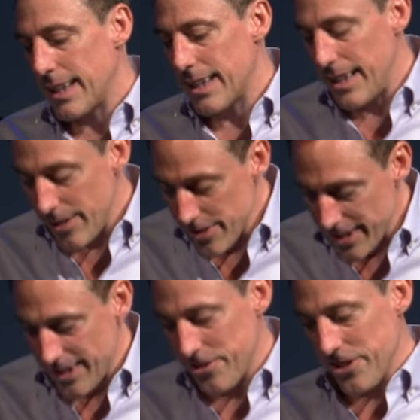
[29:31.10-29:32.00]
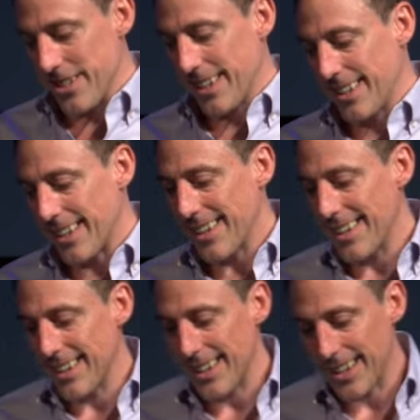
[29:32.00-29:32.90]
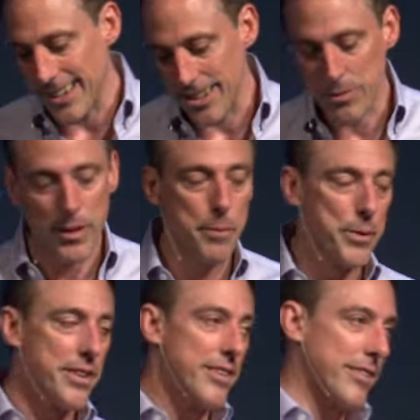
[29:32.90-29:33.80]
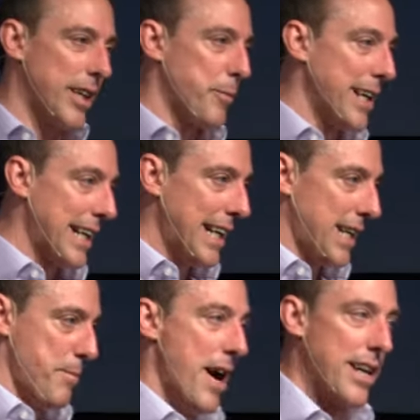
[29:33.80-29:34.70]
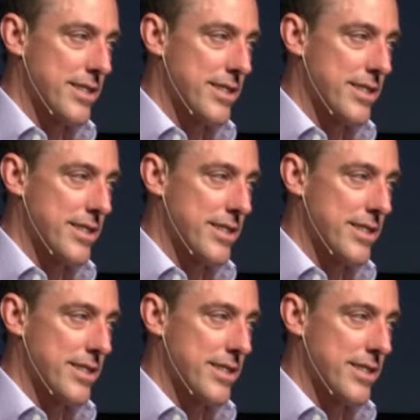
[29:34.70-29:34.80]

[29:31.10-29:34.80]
here's the interesting thing. And this is why I put the disclaimer. Again, I'm not